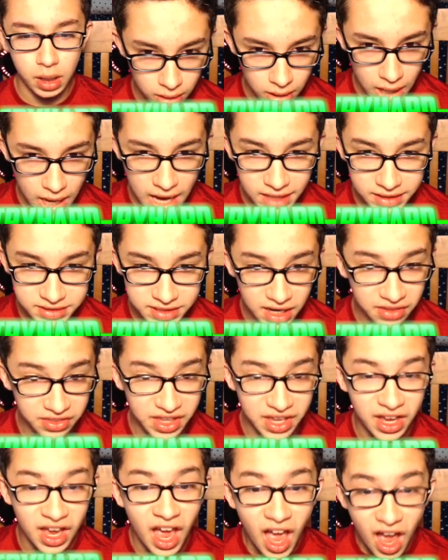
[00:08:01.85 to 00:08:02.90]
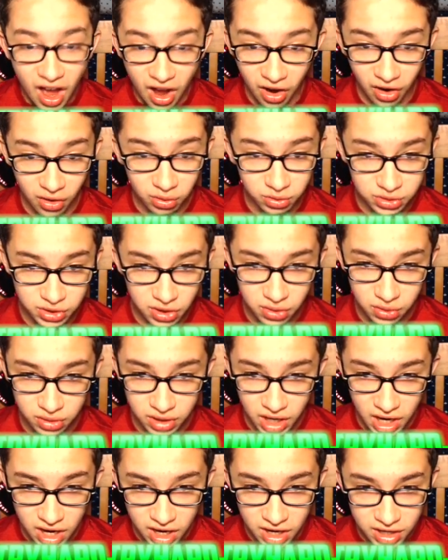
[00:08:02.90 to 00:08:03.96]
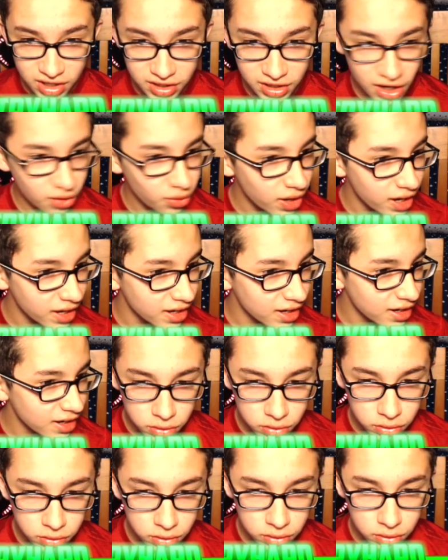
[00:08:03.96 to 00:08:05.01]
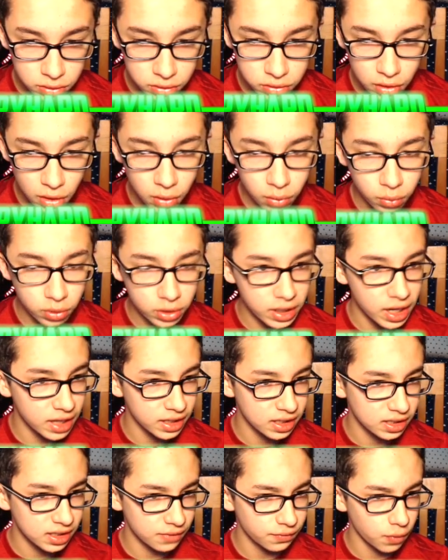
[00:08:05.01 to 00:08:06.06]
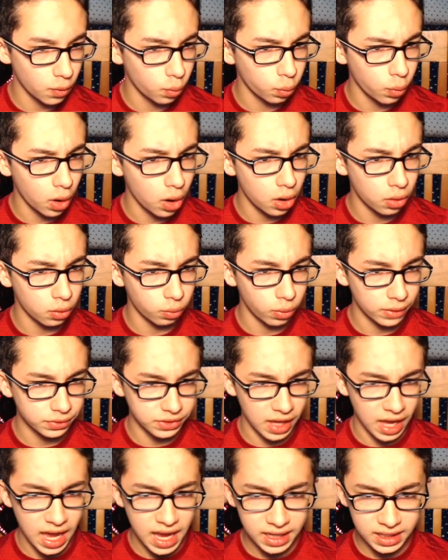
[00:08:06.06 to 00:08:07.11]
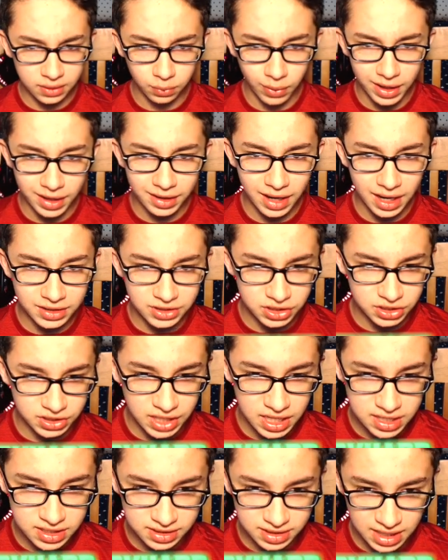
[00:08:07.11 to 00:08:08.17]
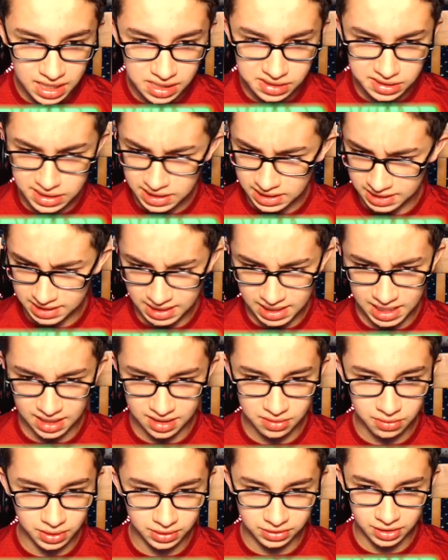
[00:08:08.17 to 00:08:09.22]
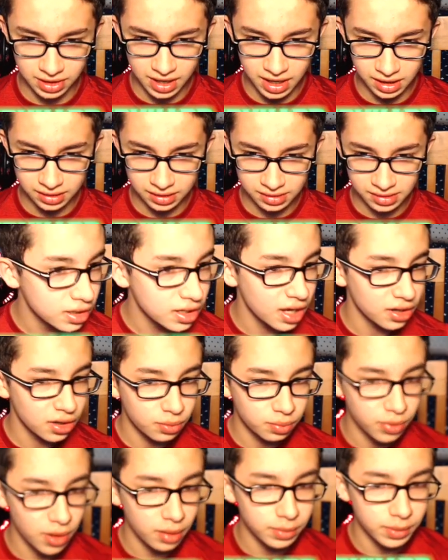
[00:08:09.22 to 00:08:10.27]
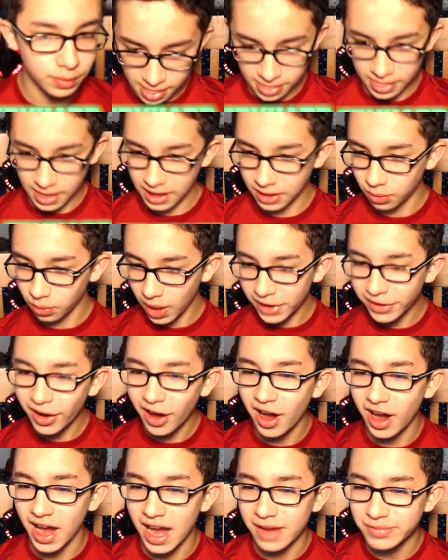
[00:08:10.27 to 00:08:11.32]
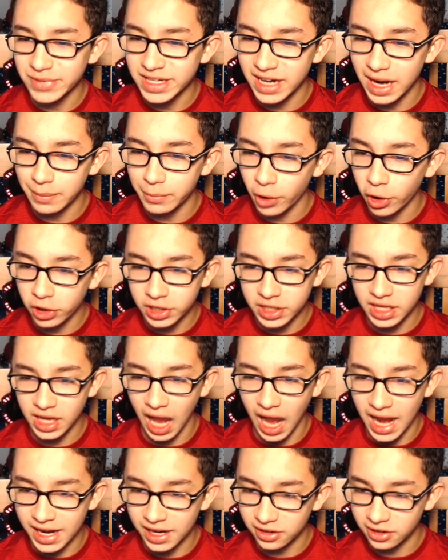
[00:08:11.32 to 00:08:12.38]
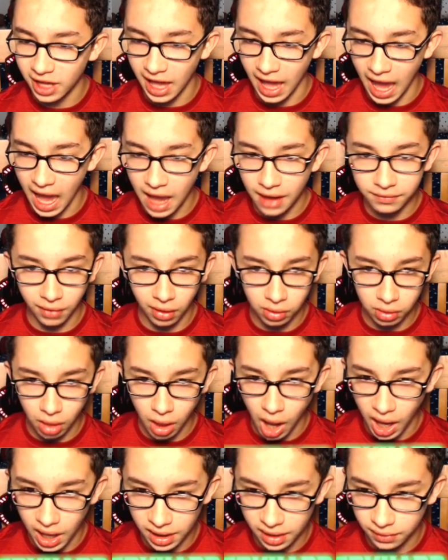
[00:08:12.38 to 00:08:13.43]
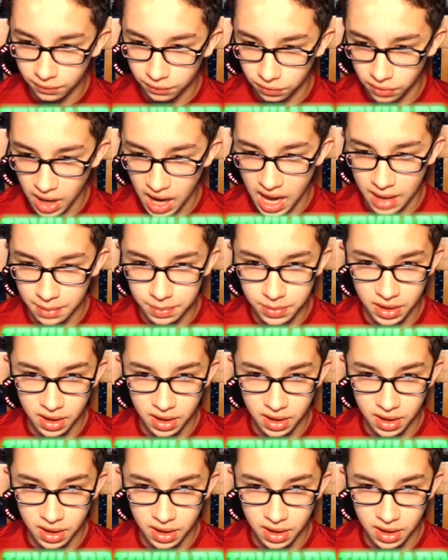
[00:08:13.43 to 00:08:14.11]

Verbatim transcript: I accidentally oh dude, you know what, don't worry, I can give it. Whoa, what the heck, why did I just say zzz? What the heck. Yeah, no problem. Like, why not? I mean, I already have a lot of rap.